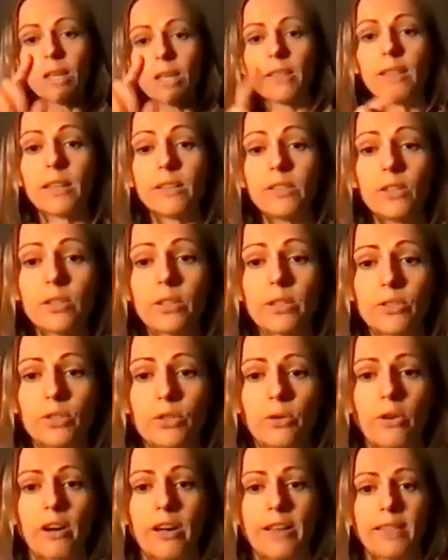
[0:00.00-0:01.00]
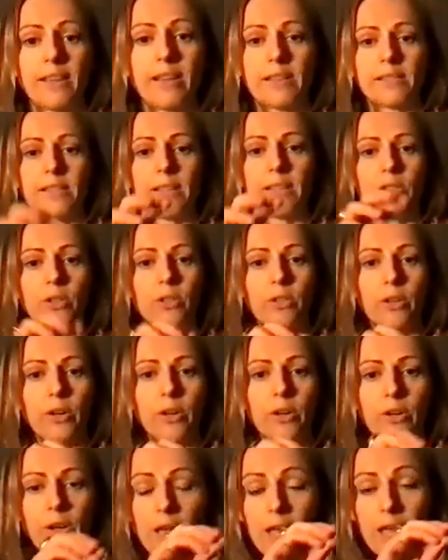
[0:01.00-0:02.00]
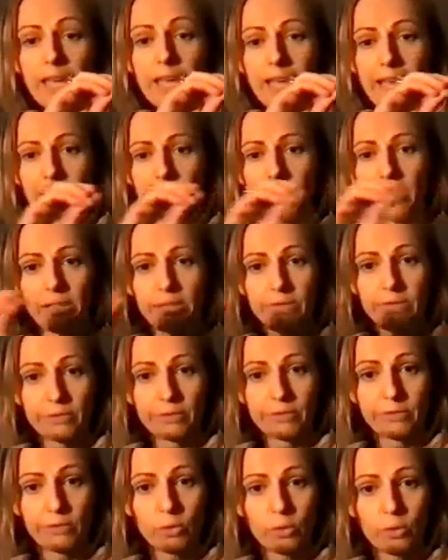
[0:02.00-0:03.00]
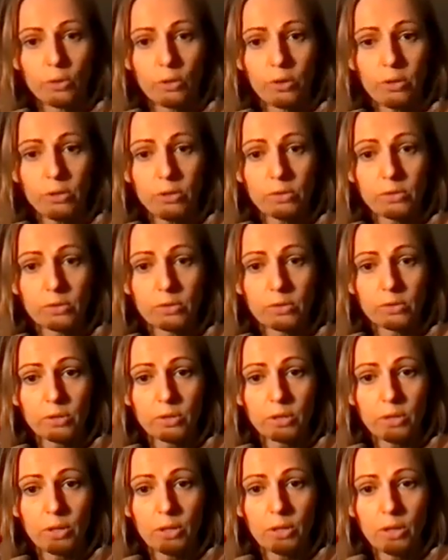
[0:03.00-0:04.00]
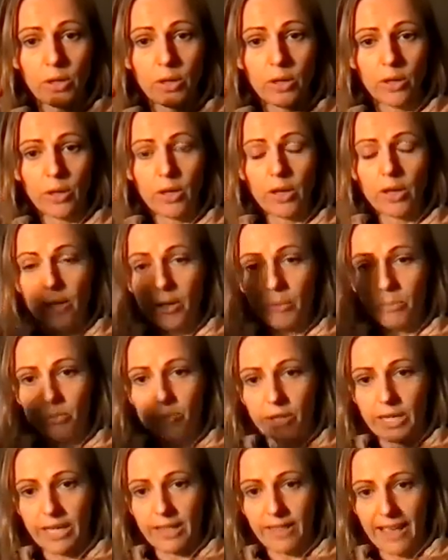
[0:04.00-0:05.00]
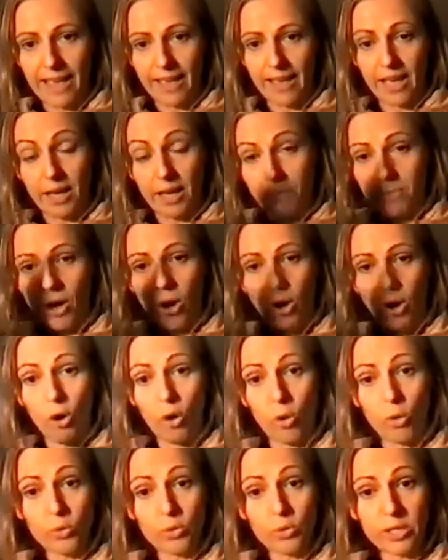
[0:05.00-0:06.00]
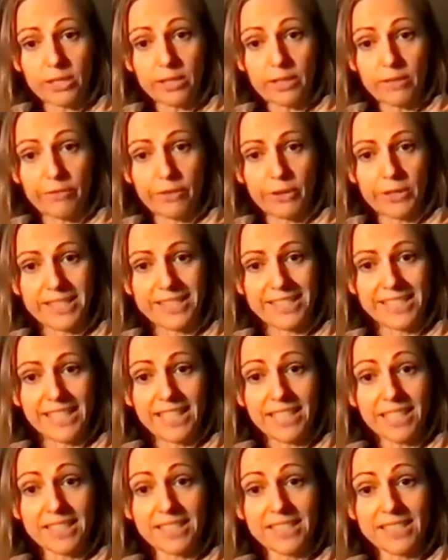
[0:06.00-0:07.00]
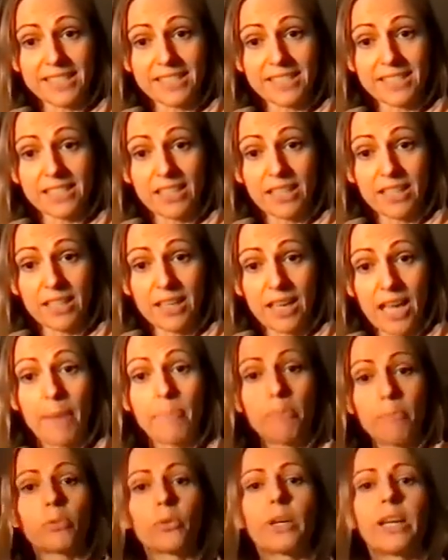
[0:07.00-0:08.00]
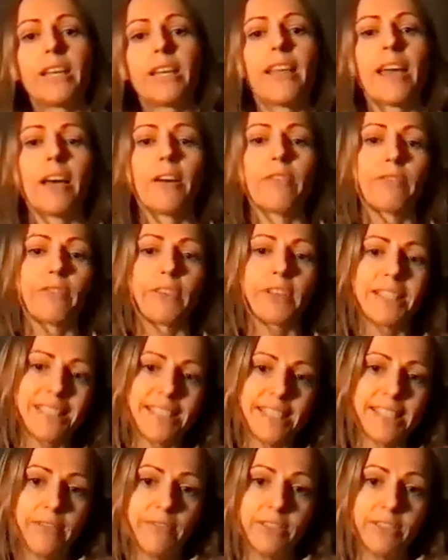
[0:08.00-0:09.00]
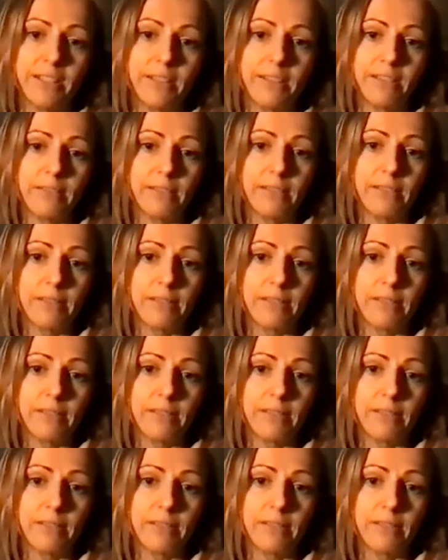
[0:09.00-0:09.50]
then you can try this, and you go count in for 4, breathe, hold it for 6, and breathe out for 7.